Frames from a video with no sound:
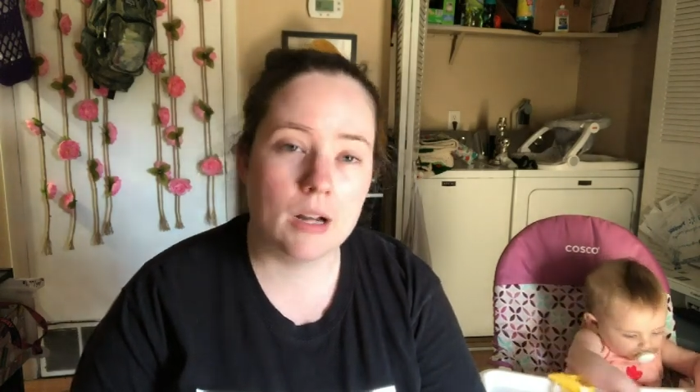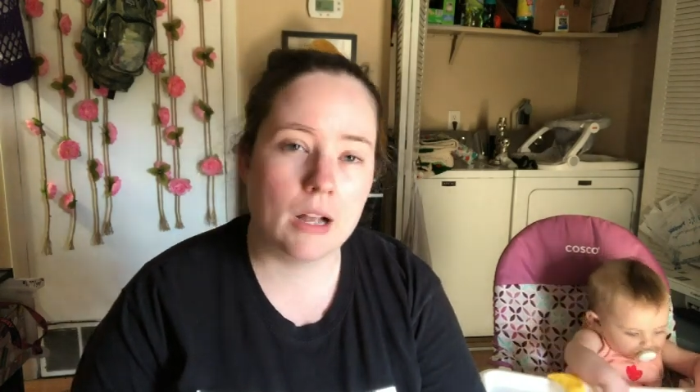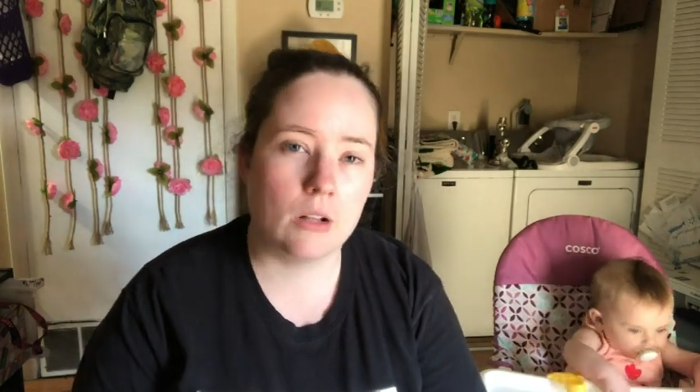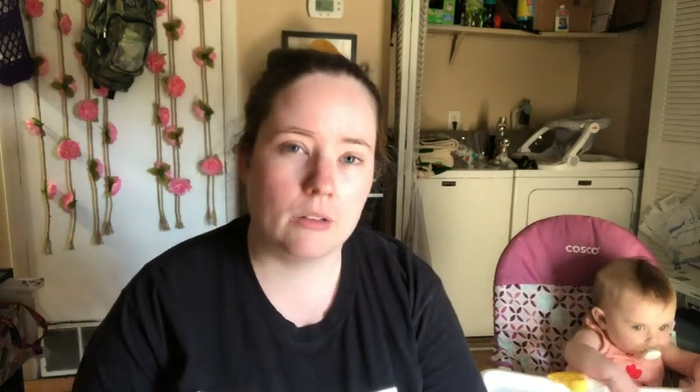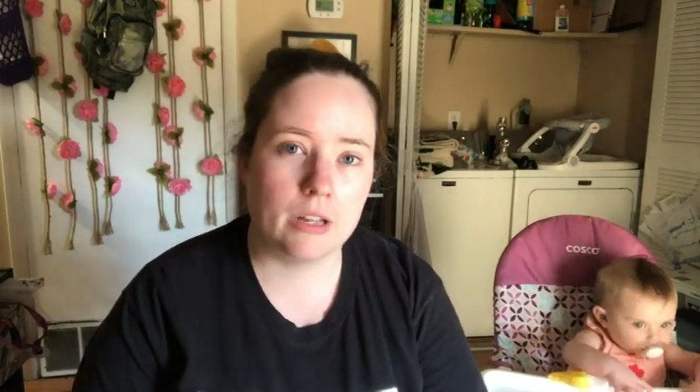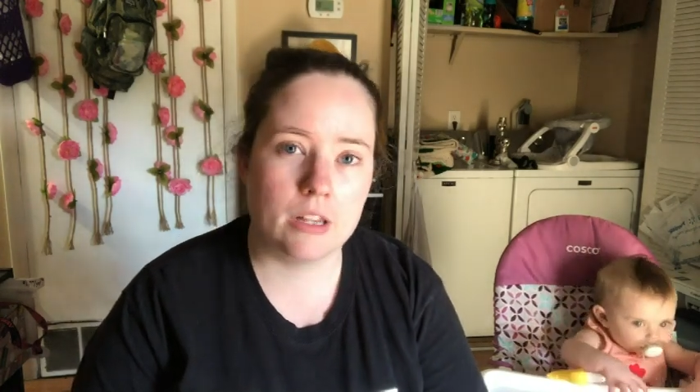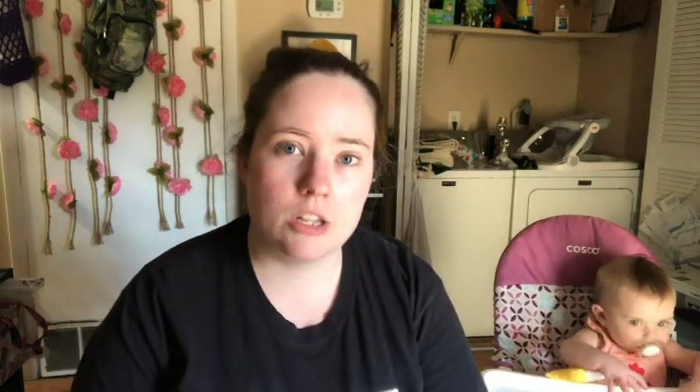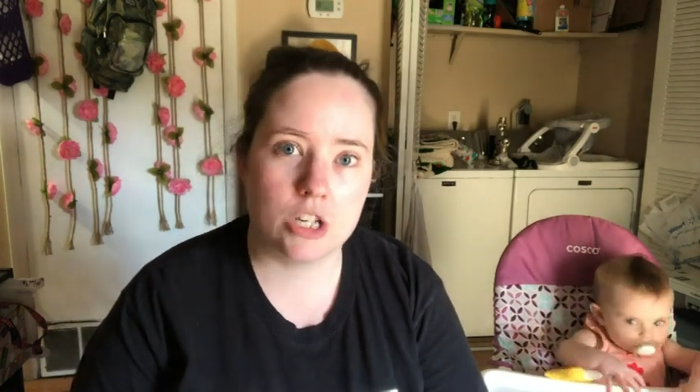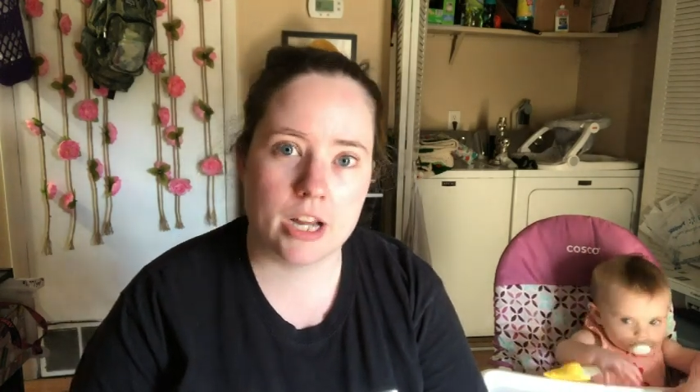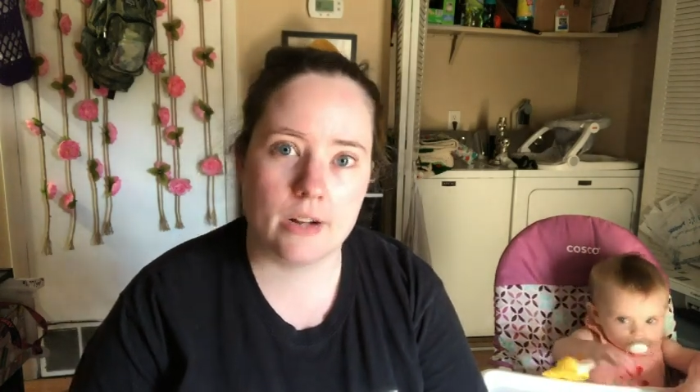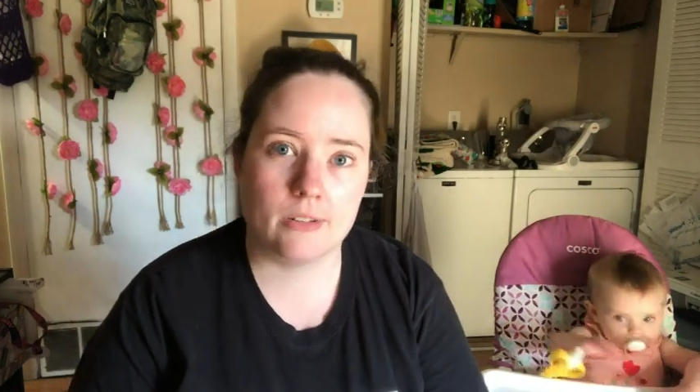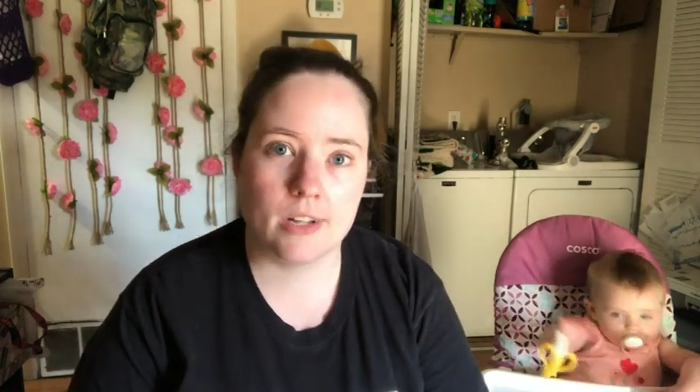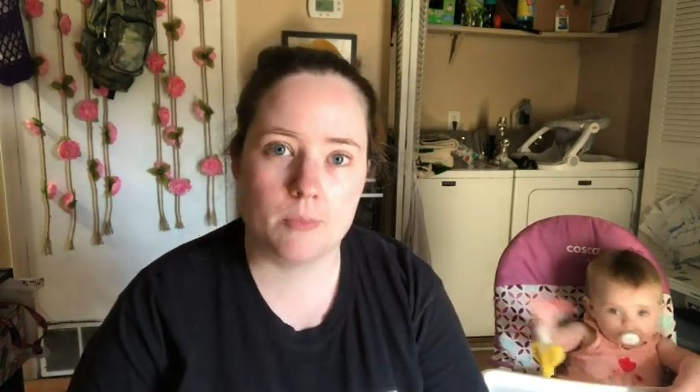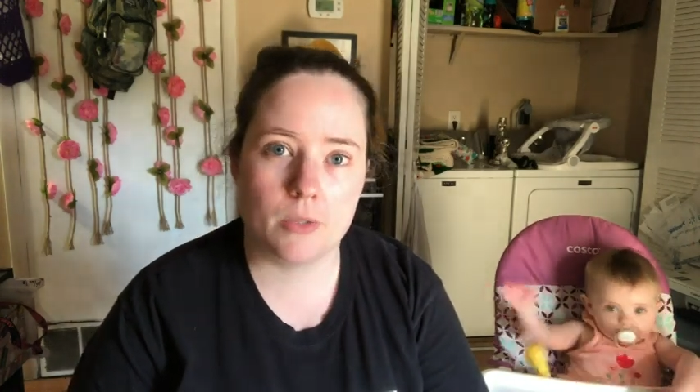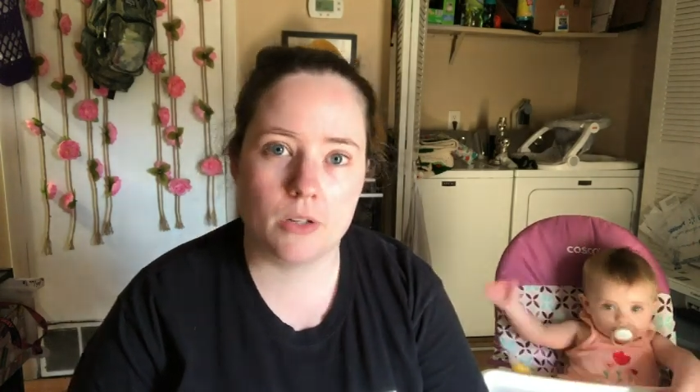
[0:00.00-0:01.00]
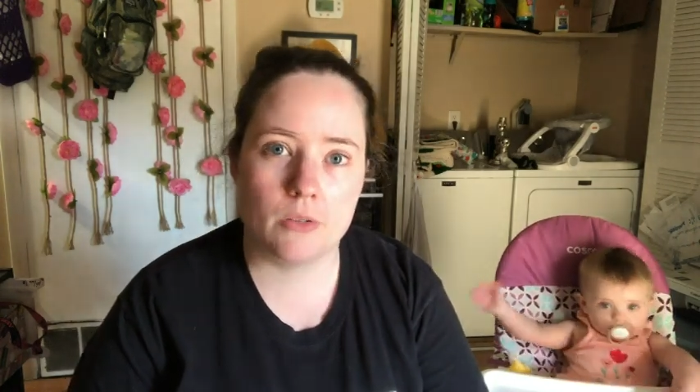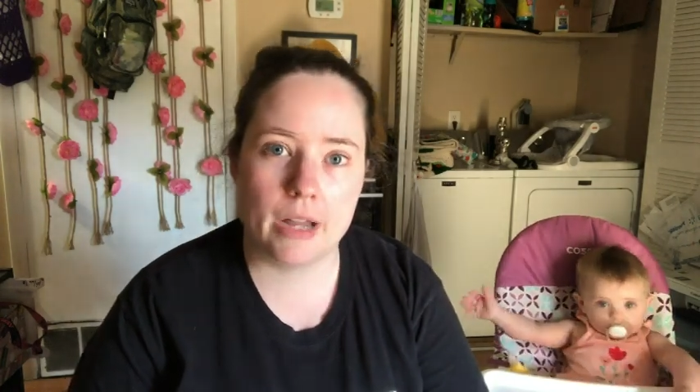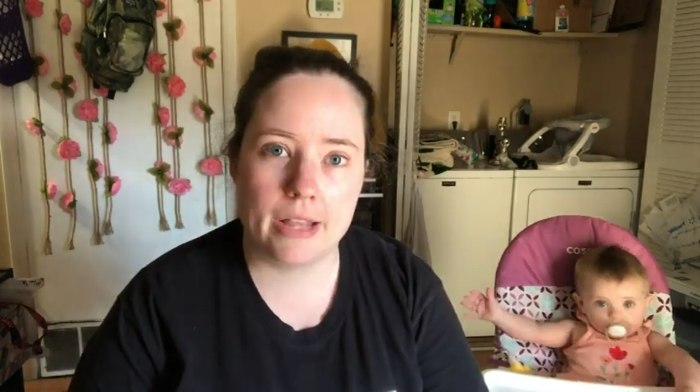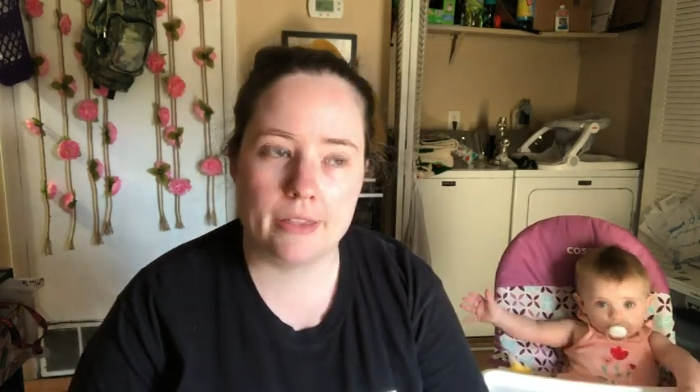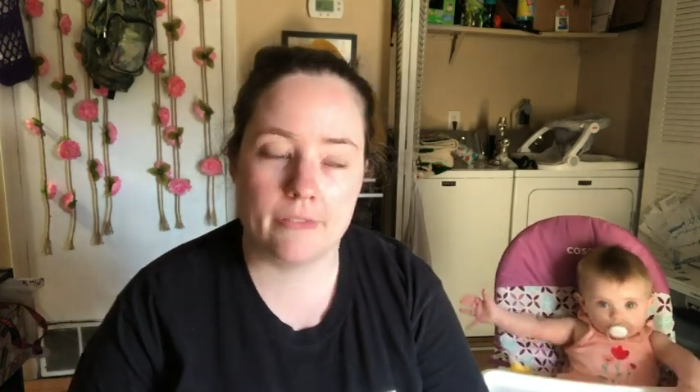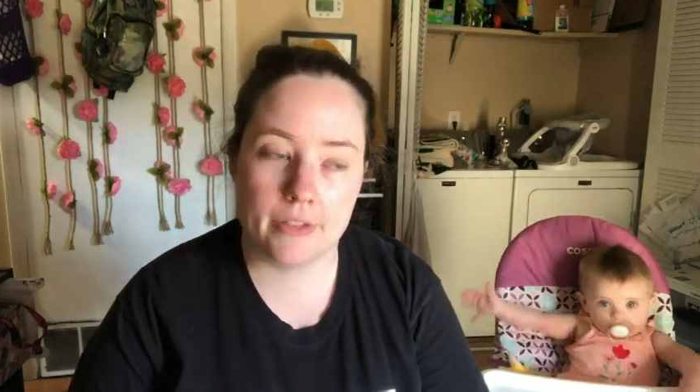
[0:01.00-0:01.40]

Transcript: I'll link the channel down below and the